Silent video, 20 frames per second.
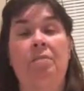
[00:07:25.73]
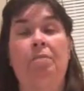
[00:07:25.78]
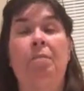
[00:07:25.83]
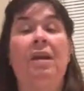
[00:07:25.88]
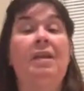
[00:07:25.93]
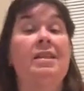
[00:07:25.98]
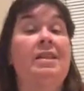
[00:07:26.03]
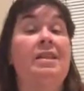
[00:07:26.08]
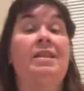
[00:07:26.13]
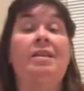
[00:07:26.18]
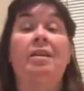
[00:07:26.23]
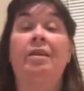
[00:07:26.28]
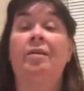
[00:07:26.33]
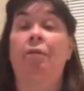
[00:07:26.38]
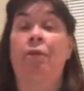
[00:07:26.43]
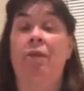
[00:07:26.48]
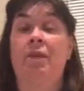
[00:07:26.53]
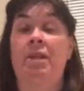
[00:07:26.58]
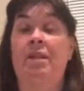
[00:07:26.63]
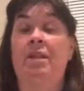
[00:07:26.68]
Plus, it
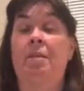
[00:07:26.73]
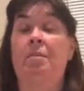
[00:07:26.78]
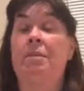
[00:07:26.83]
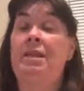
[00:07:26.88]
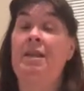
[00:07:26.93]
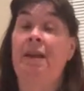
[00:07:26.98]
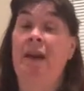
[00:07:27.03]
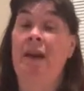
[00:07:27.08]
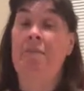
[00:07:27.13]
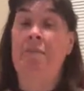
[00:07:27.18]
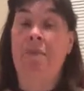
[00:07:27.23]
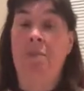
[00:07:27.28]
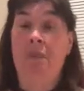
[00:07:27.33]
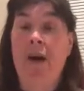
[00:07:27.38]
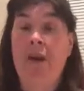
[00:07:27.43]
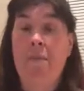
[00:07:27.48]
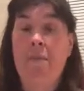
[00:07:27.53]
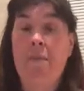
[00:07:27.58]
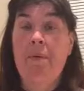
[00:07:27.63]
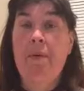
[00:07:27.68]
forces them to type them
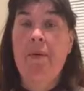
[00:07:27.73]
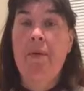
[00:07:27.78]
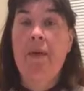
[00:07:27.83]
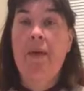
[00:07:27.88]
up,